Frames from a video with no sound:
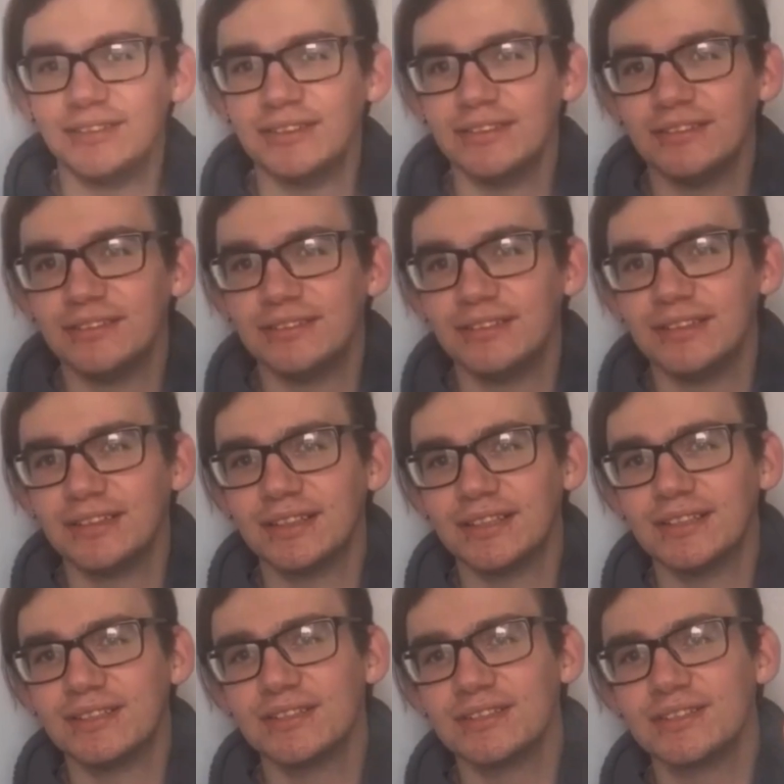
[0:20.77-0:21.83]
If you
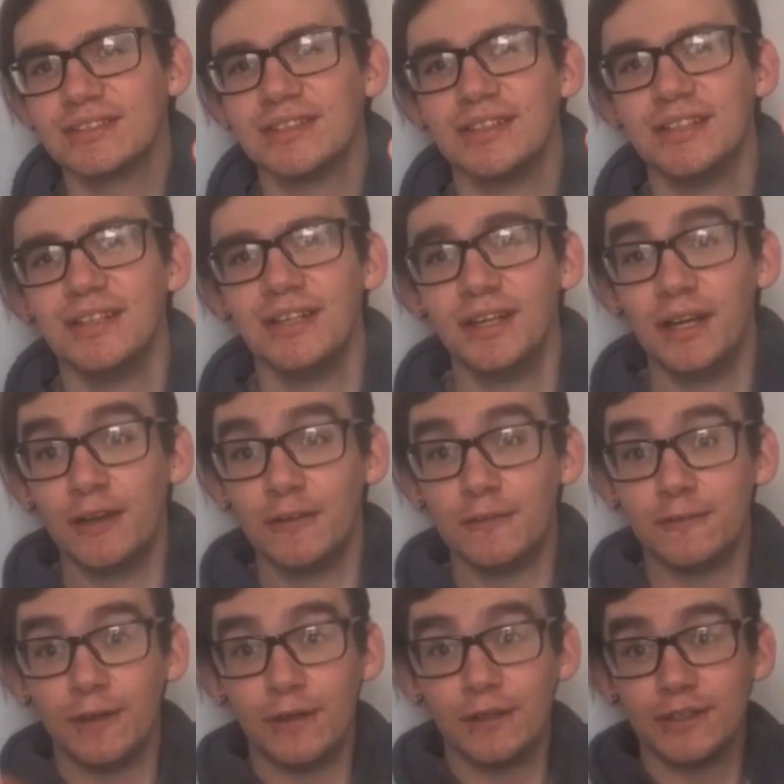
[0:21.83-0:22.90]
can just
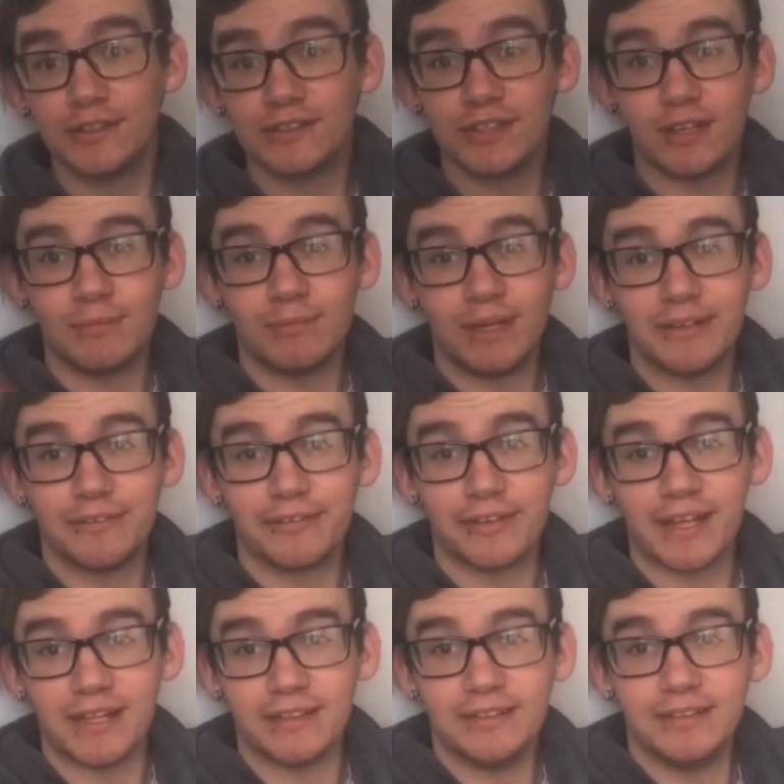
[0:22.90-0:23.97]
focus on my
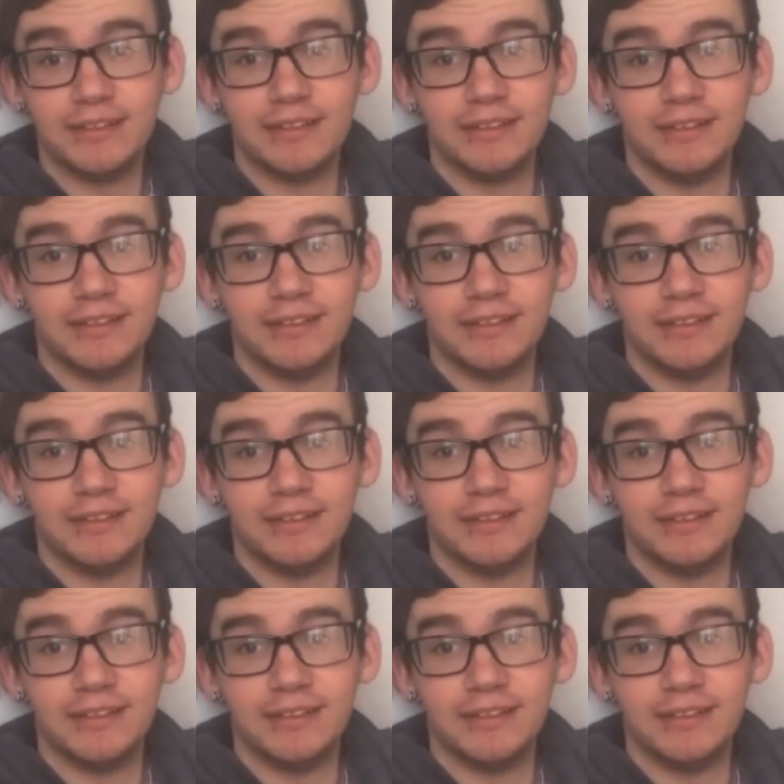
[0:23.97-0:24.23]
friend.